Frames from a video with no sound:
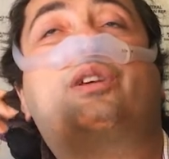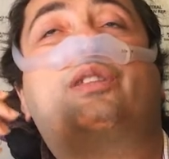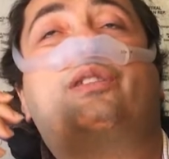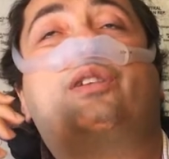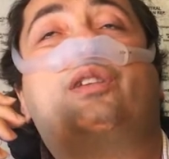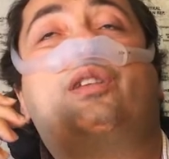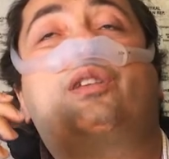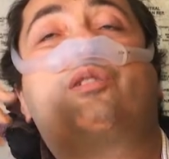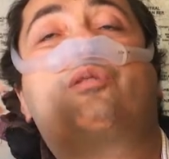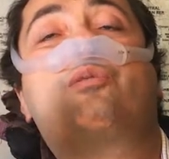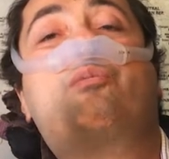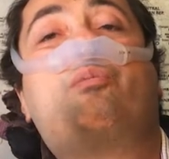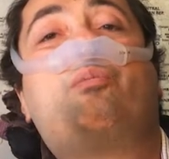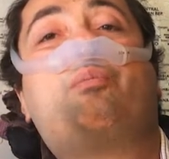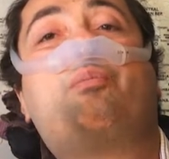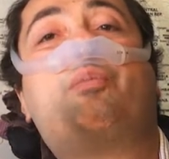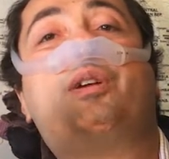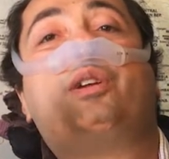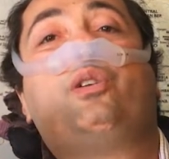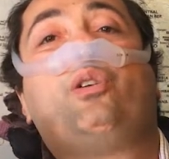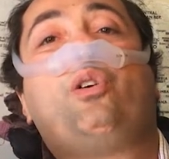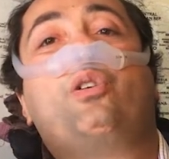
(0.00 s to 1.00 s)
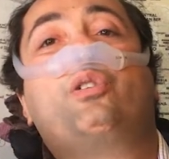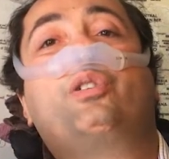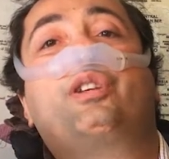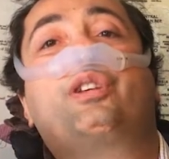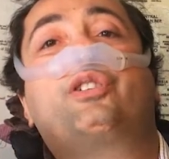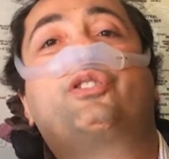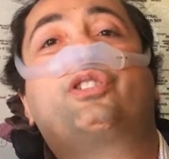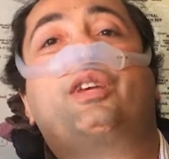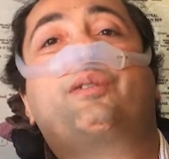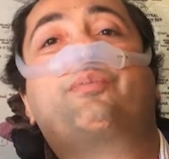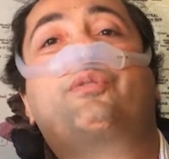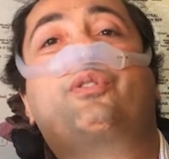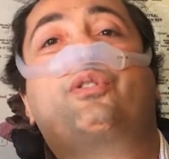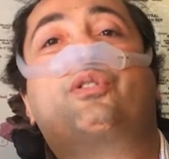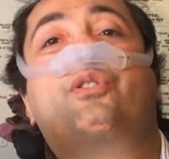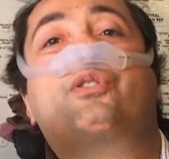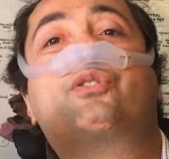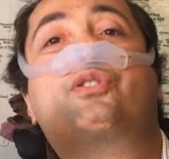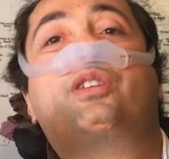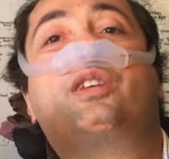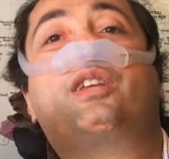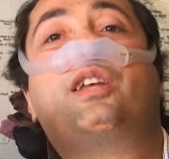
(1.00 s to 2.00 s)
with my colleague
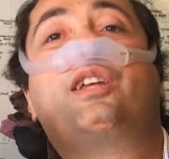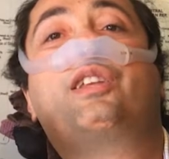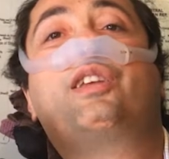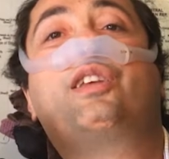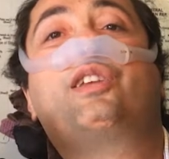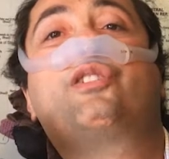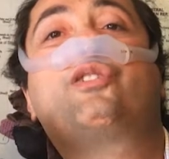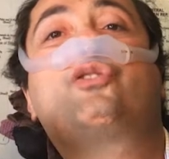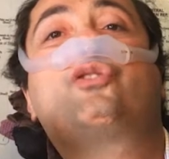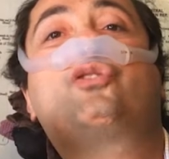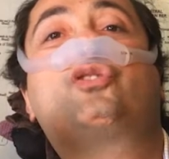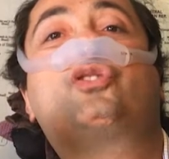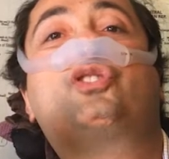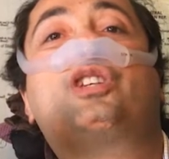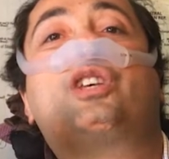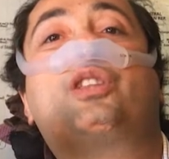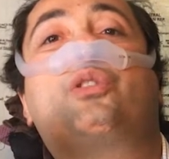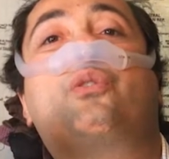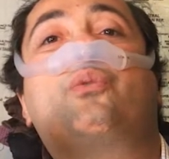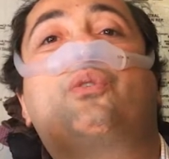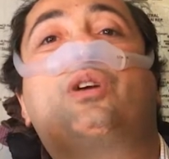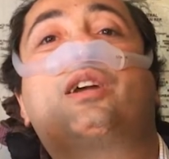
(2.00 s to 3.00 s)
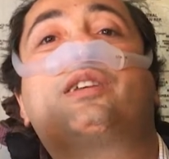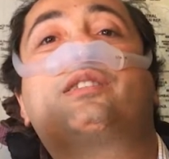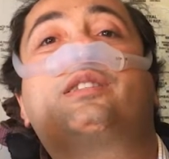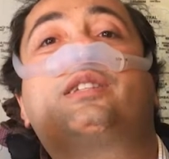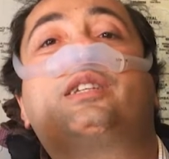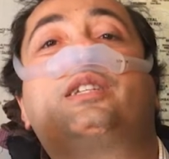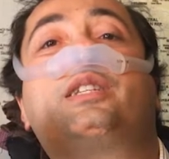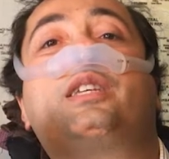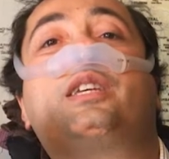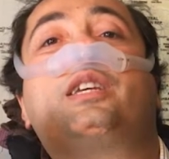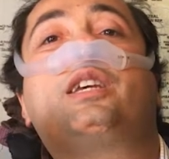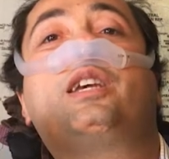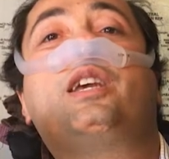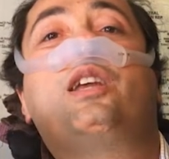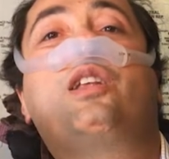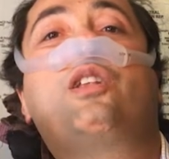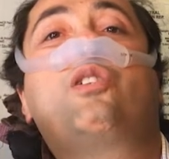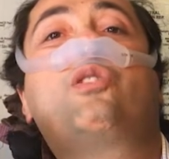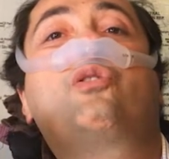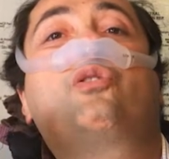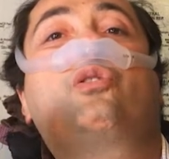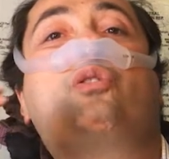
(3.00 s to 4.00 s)
James Thurston at
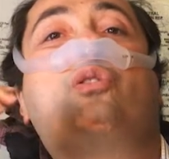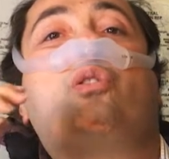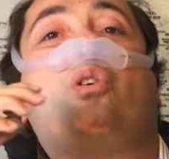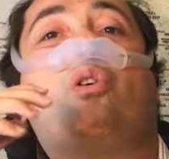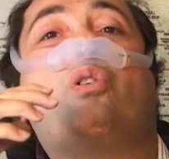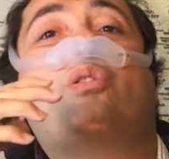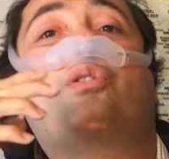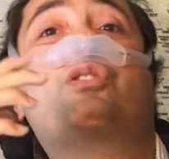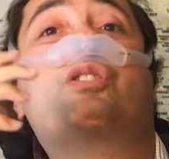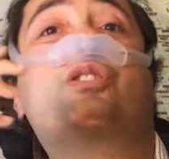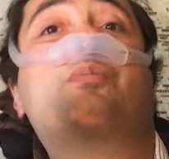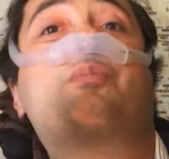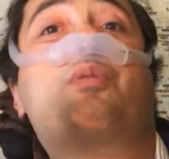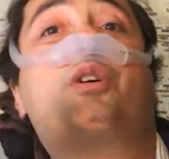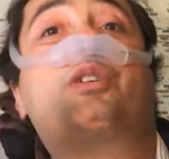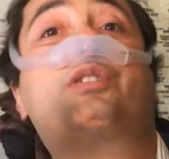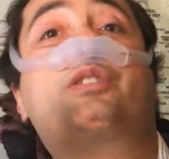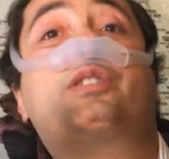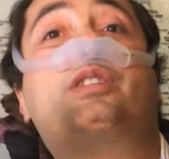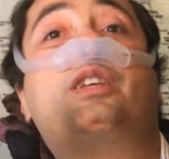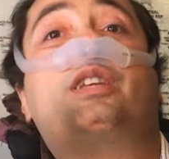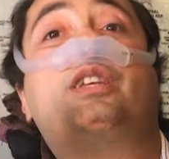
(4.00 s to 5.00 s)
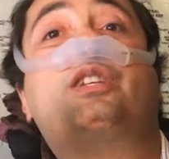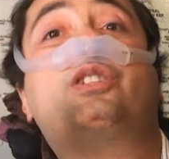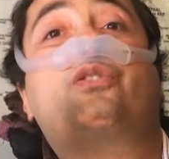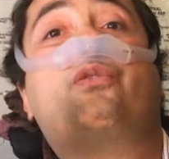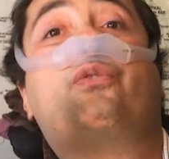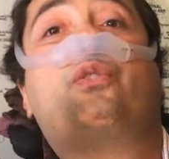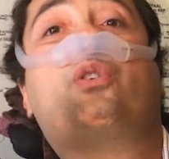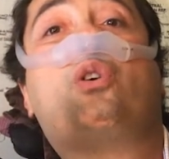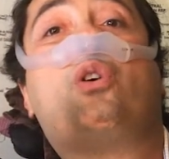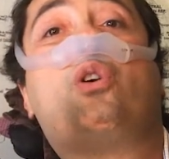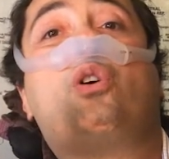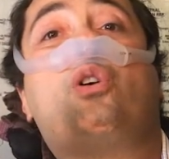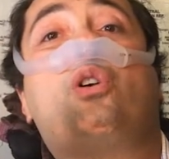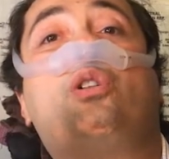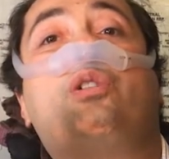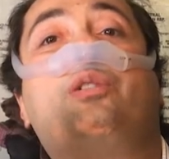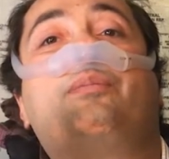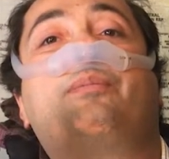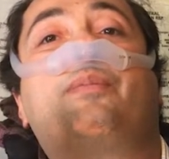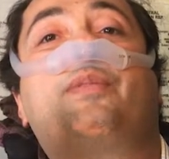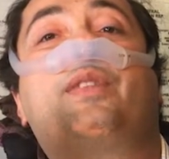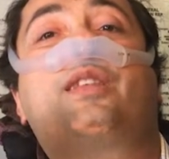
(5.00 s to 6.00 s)
G3ICT called Smart Cities for
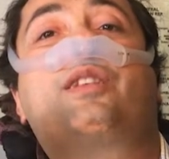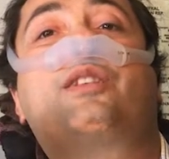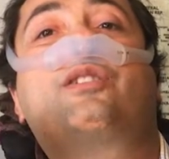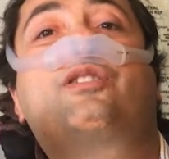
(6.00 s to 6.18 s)
All.